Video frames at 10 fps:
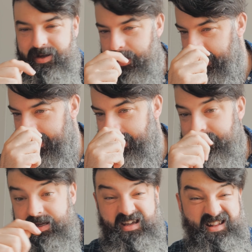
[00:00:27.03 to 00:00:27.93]
And
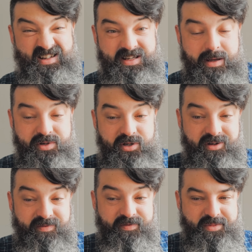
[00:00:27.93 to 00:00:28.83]
yeah, in this
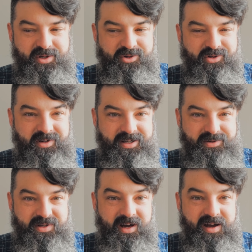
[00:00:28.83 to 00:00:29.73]
episode of Filmstock Tryouts,
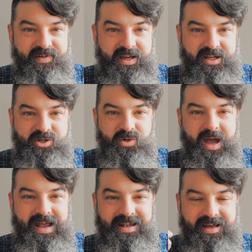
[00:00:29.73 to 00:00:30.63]
we're diving
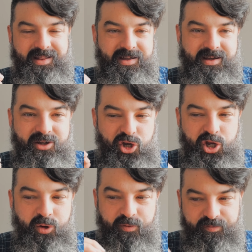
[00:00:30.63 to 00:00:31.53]
into another
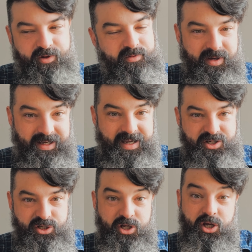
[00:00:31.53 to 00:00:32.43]
new film. I
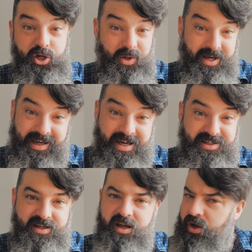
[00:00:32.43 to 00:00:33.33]
guess you can
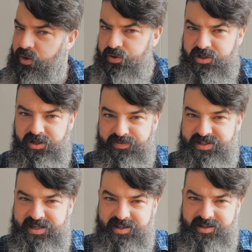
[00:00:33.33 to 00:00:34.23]
guess it. Also, you've
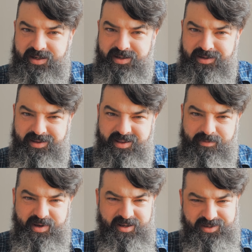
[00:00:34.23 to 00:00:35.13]
seen the
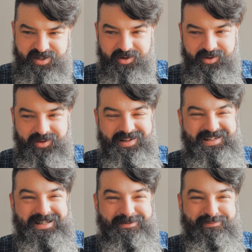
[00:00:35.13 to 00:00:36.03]
thumbnail, so
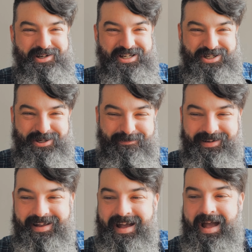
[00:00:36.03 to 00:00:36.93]
this is pretty
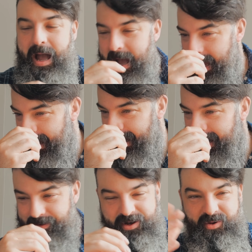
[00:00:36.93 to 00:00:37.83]
stupid.
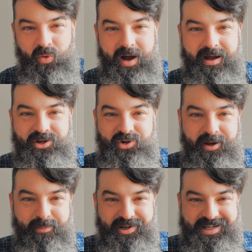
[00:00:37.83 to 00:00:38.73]
I don't know why I try
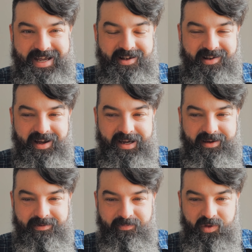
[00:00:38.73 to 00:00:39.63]
to pretend
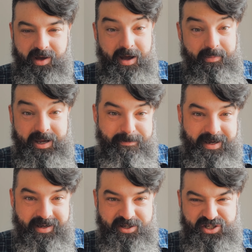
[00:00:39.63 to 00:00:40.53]
like I'm
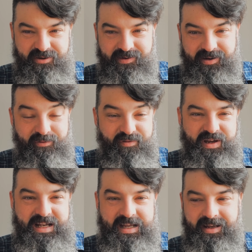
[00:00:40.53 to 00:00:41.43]
keeping it a secret and
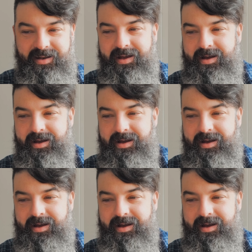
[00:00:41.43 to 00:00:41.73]
revealing it.